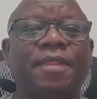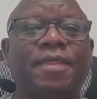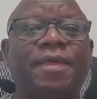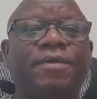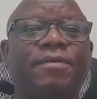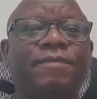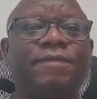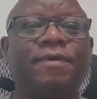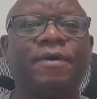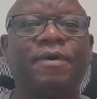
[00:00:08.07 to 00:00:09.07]
Thank you
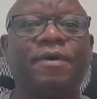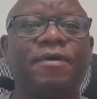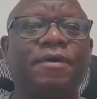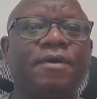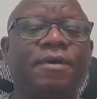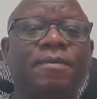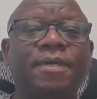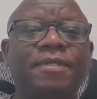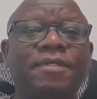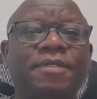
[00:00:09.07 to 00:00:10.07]
for all your
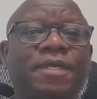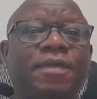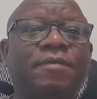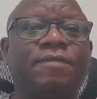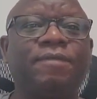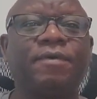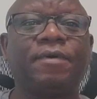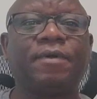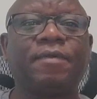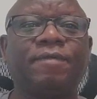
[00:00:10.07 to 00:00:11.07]
comments. Thank you
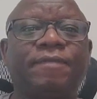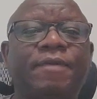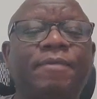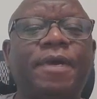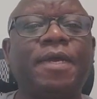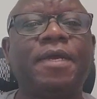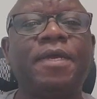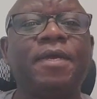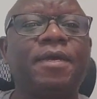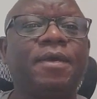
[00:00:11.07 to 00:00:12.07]
for all the feedback.
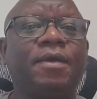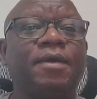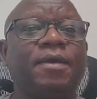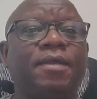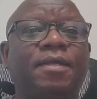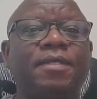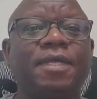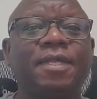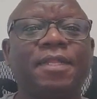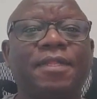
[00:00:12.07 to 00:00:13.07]
These
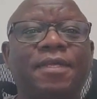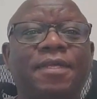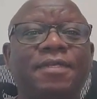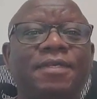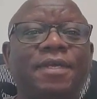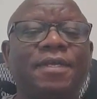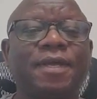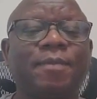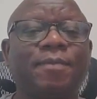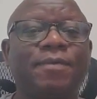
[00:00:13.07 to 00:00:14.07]
are the things that
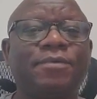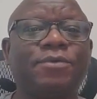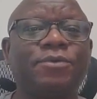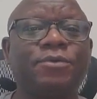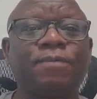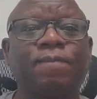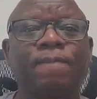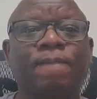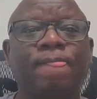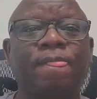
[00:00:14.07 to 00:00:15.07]
help us to
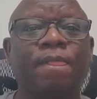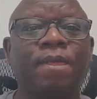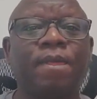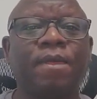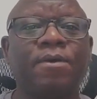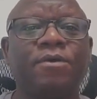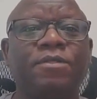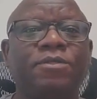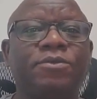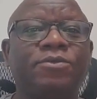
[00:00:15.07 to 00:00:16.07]

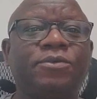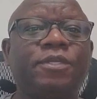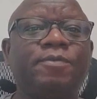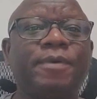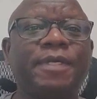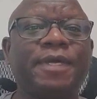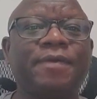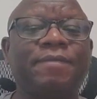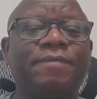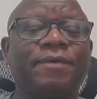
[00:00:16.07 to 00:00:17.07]
continue to do it
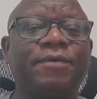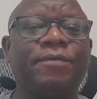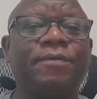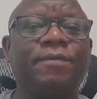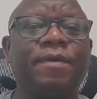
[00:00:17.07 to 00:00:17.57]
better for you.